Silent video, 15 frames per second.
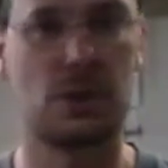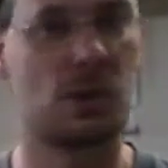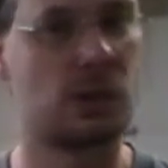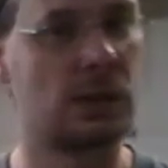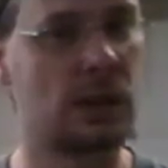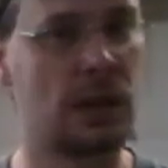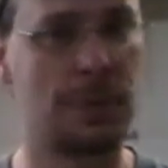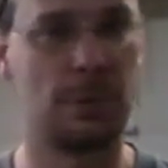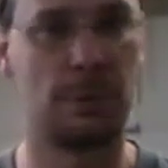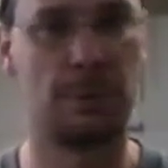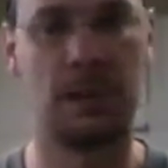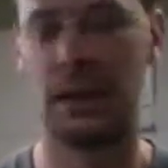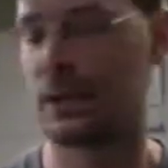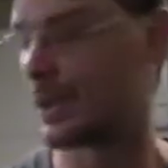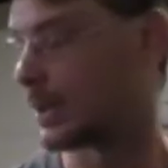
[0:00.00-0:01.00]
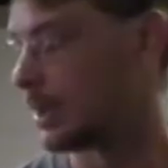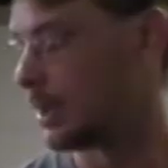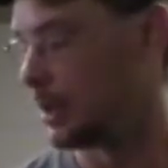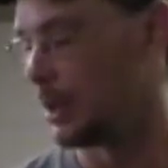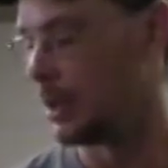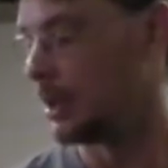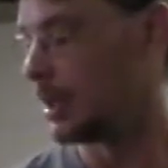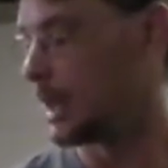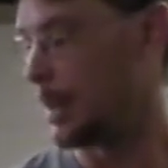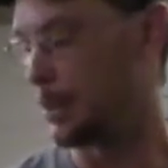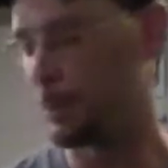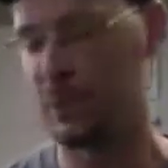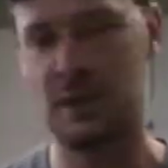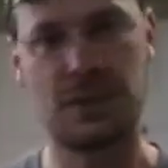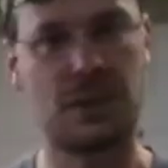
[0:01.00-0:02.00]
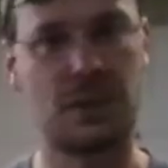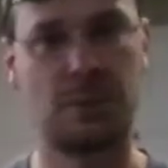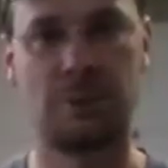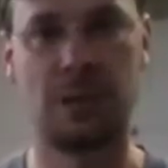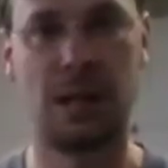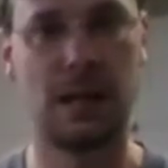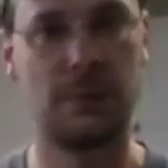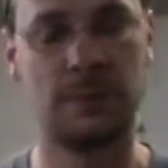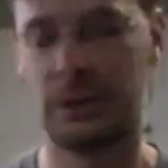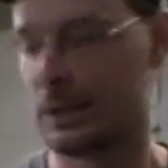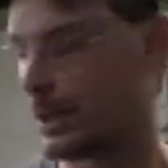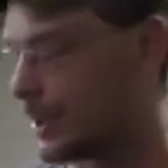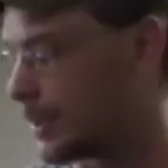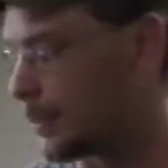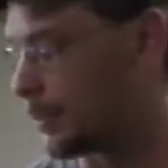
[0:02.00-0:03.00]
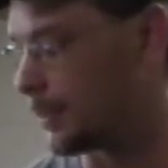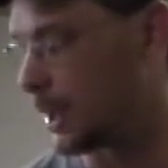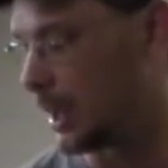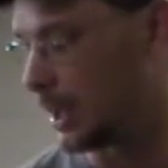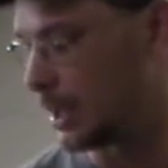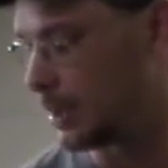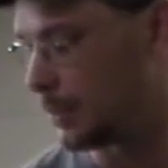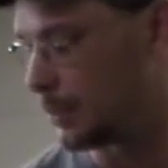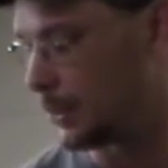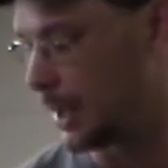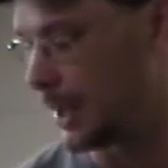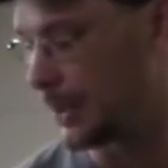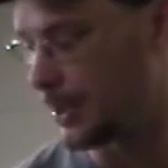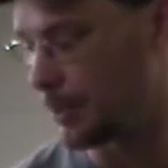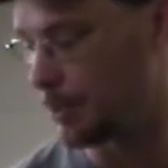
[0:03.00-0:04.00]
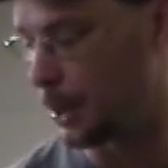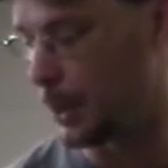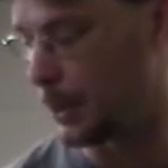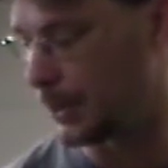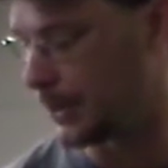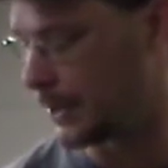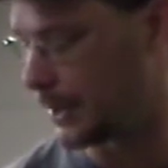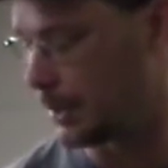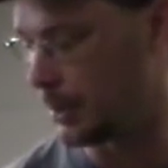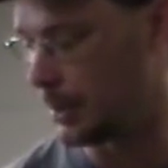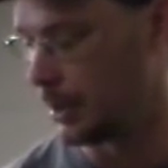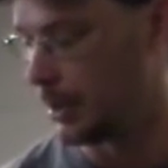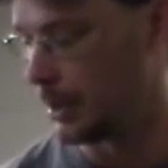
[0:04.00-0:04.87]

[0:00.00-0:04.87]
They're only a couple of bucks, a couple pieces of plywood, some nuts and bolts, and